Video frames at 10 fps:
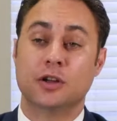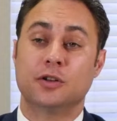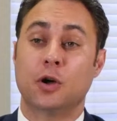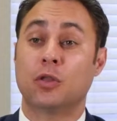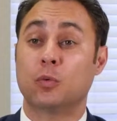
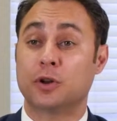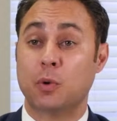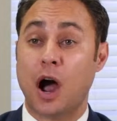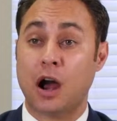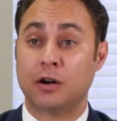Know that when you
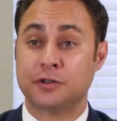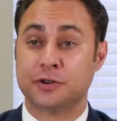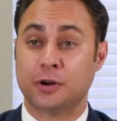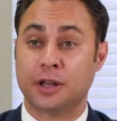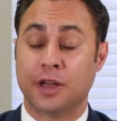hire an
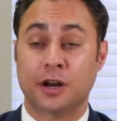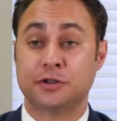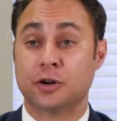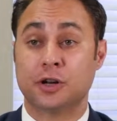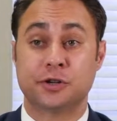attorney, that
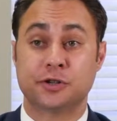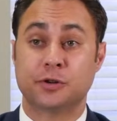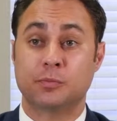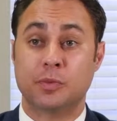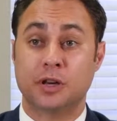attorney
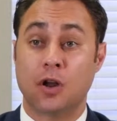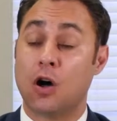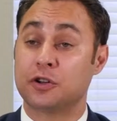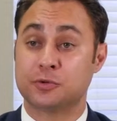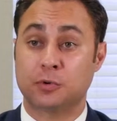should be
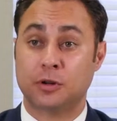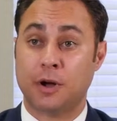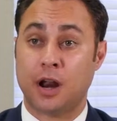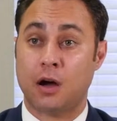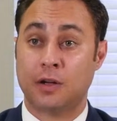knowledgeable
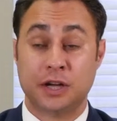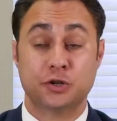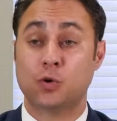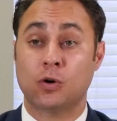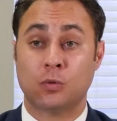about how
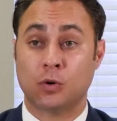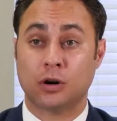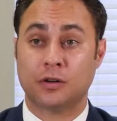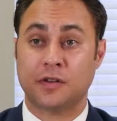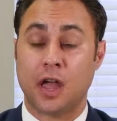each court
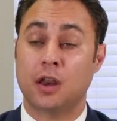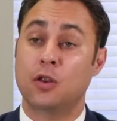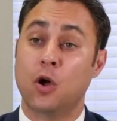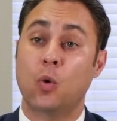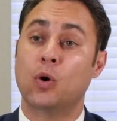works
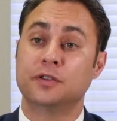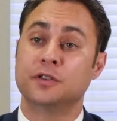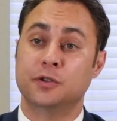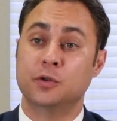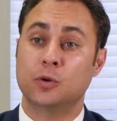and know what
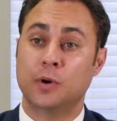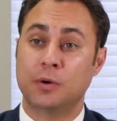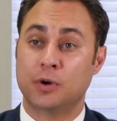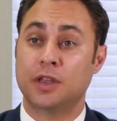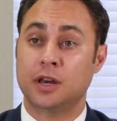to do
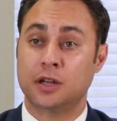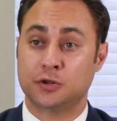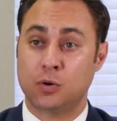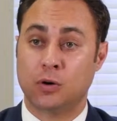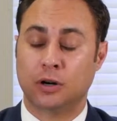within
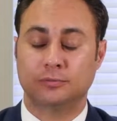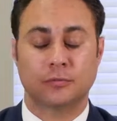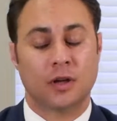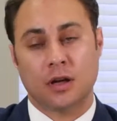each court.